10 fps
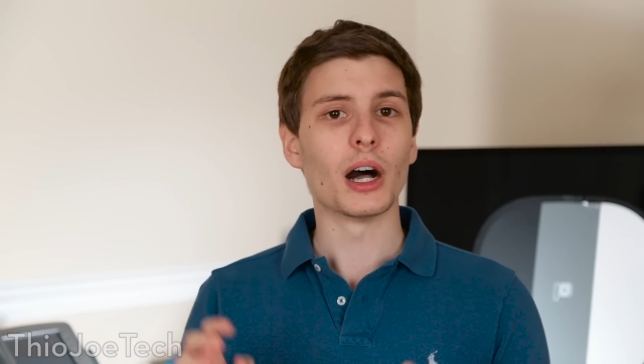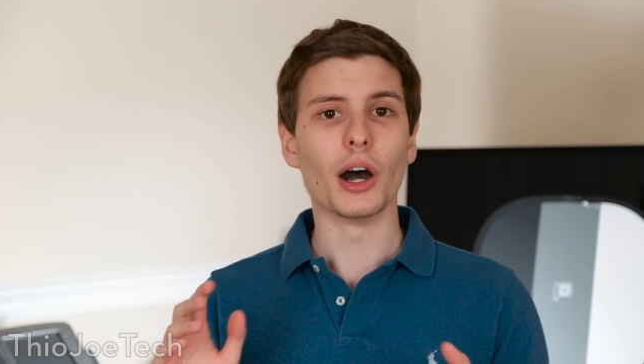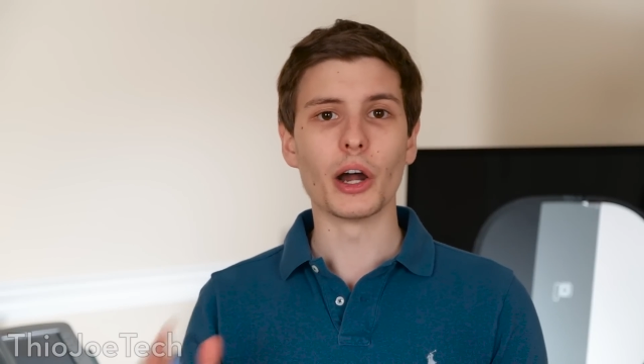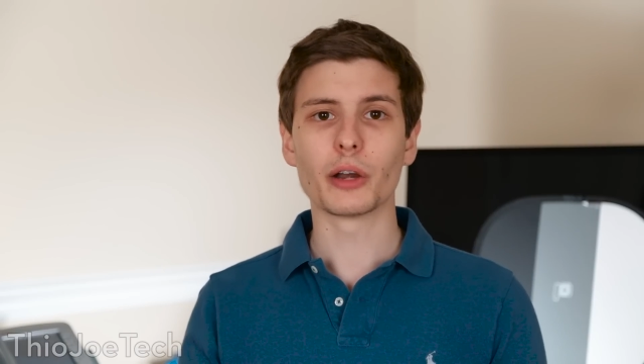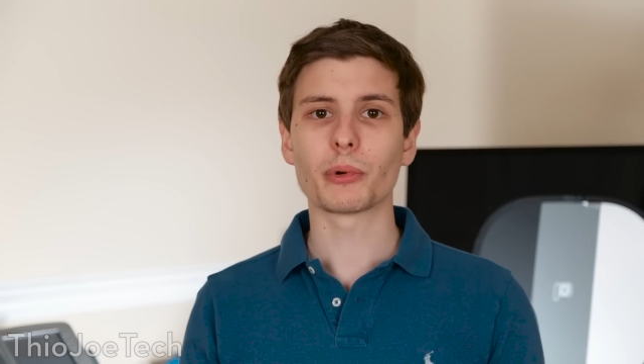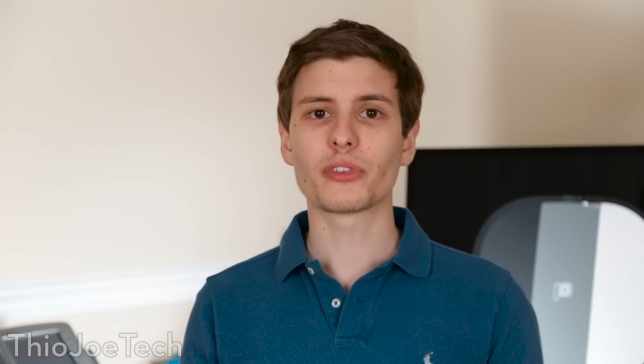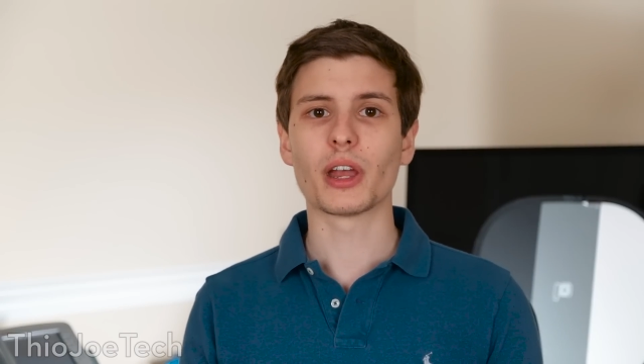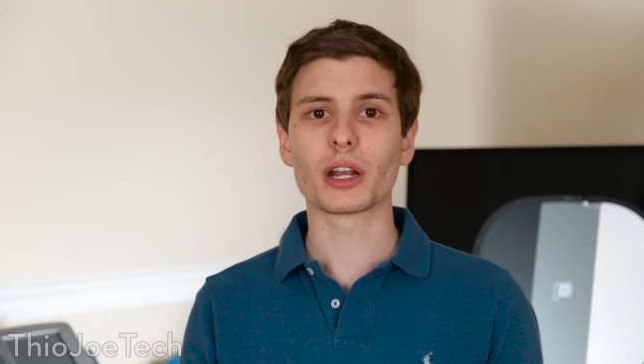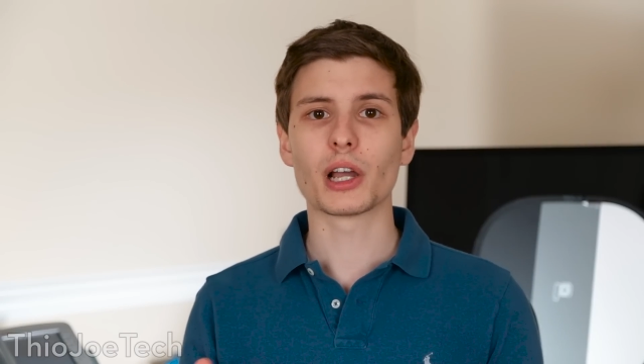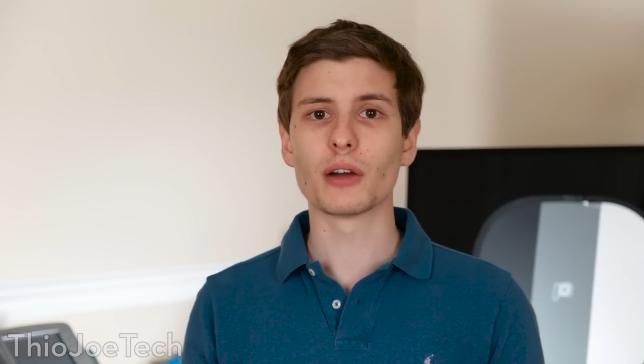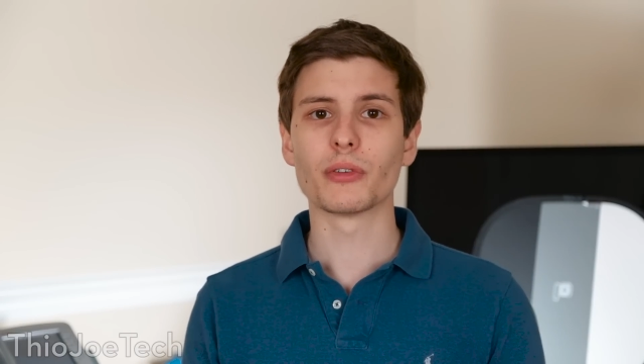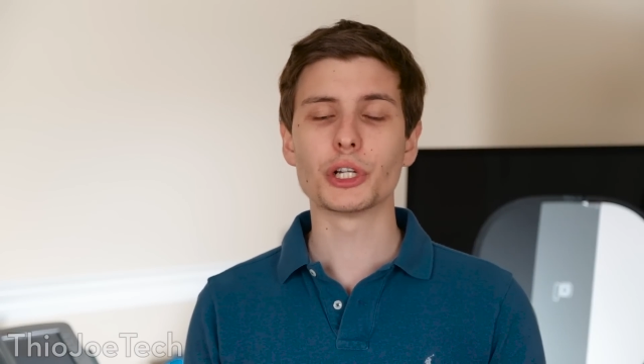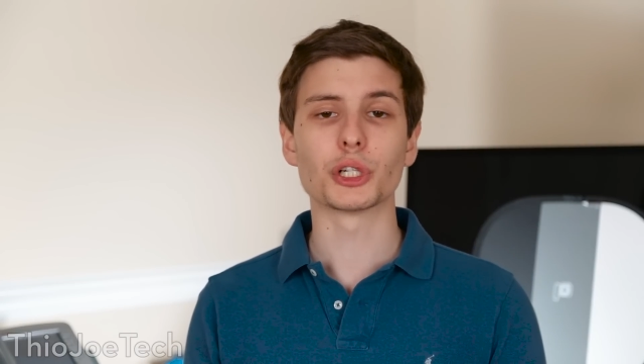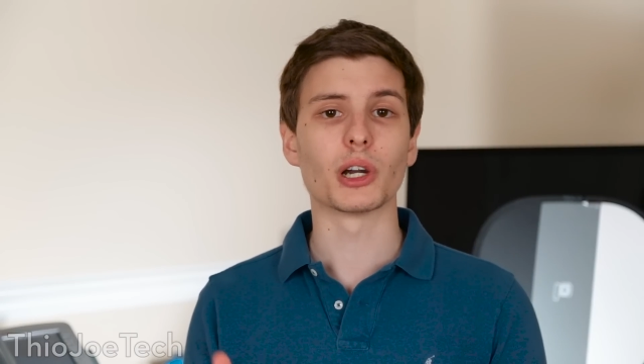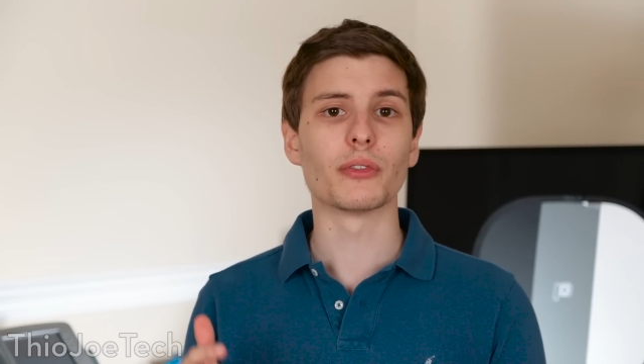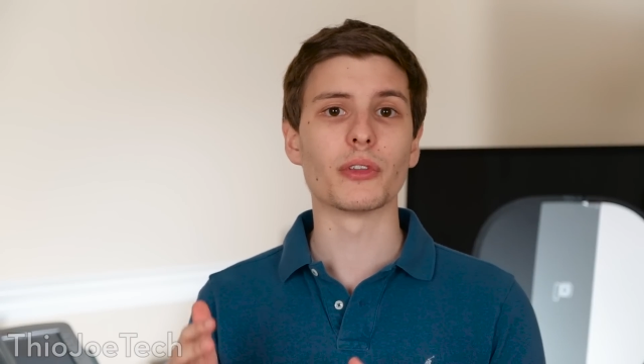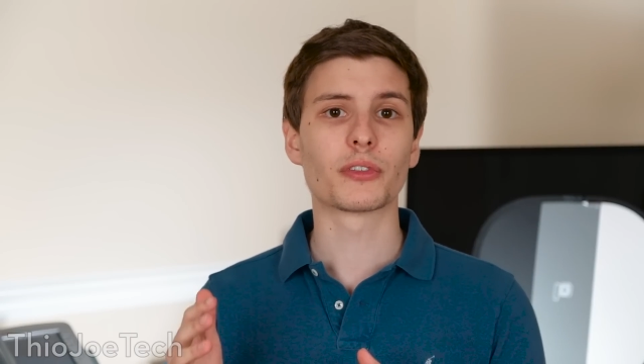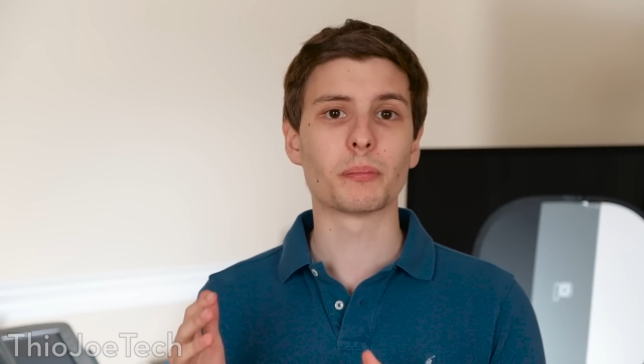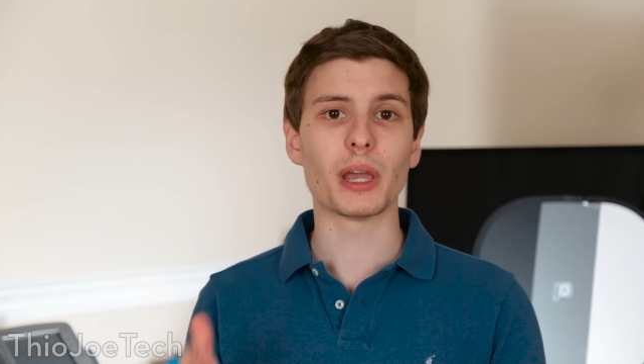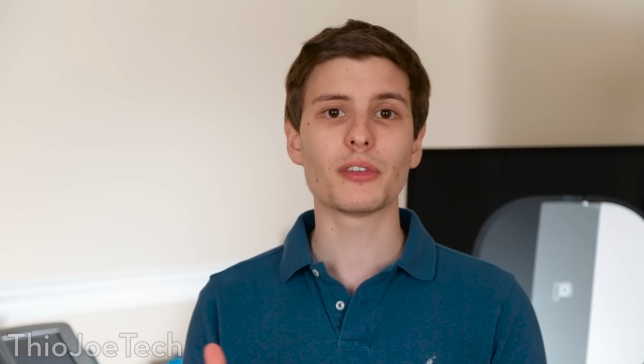100% coverage of the
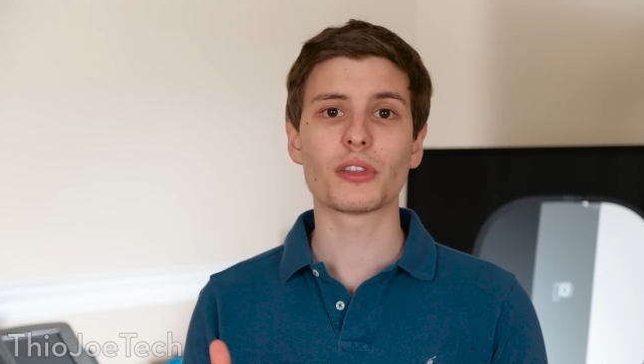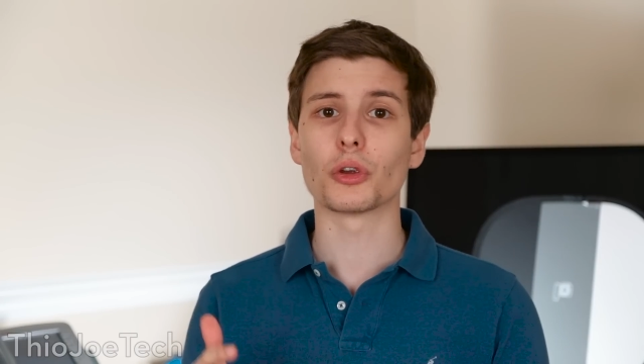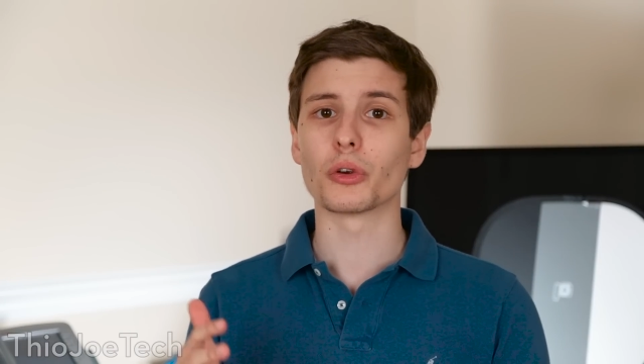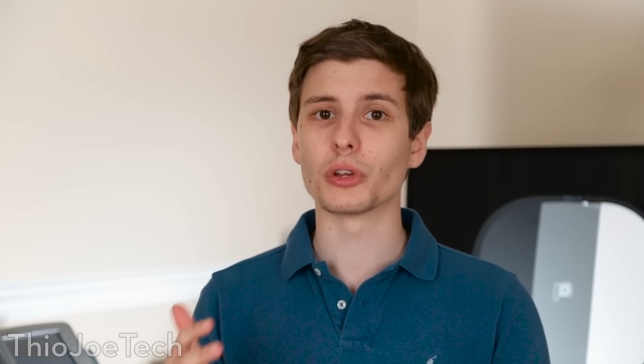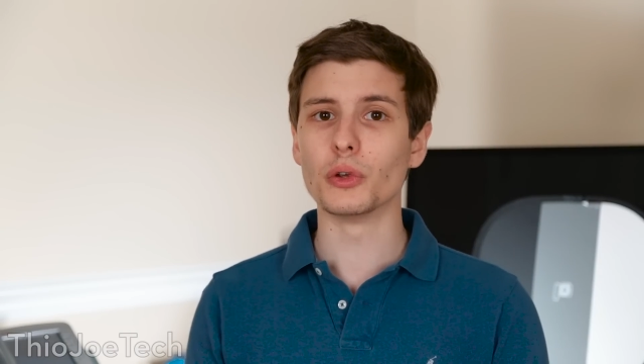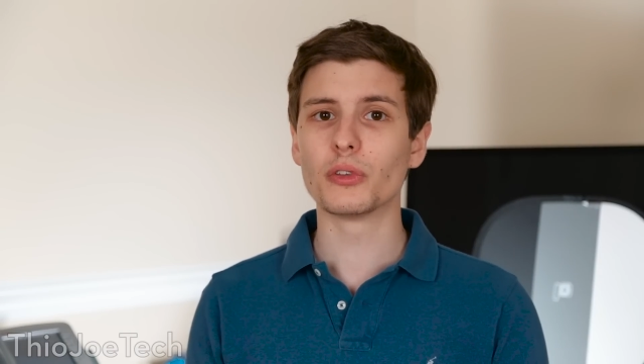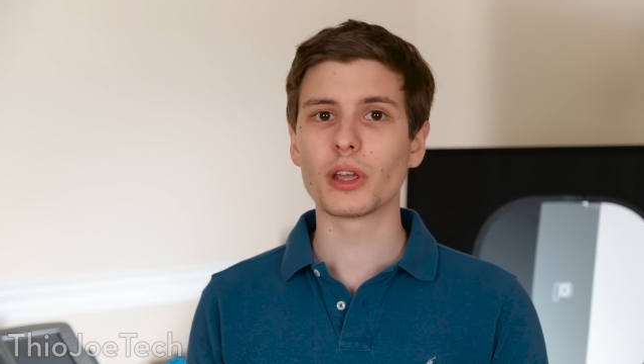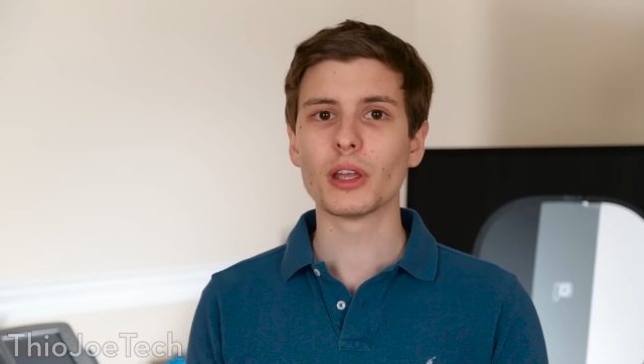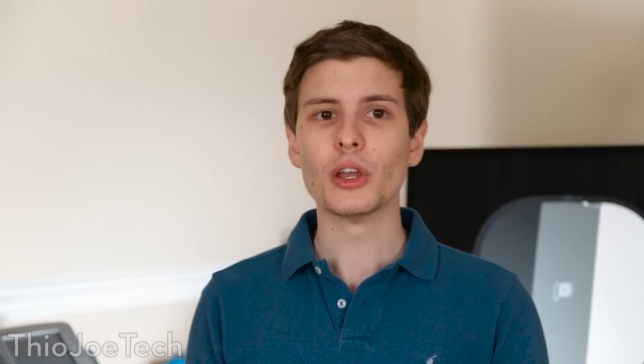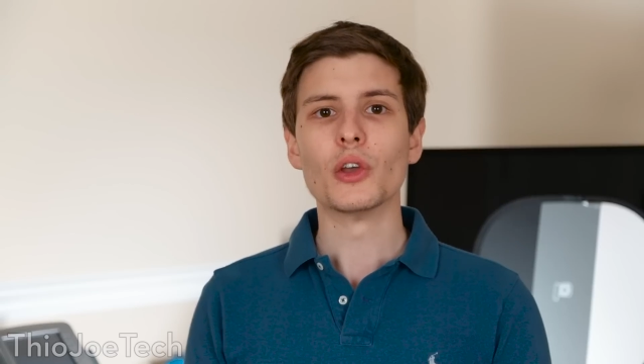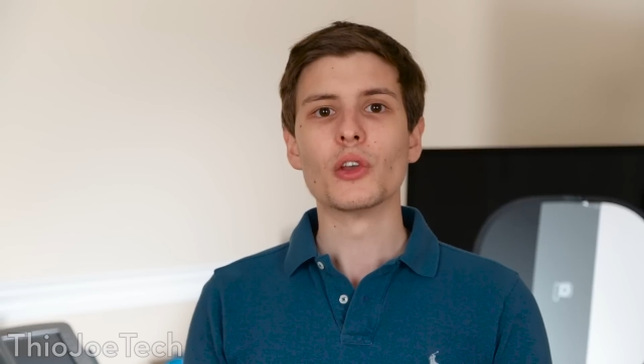space that you're using,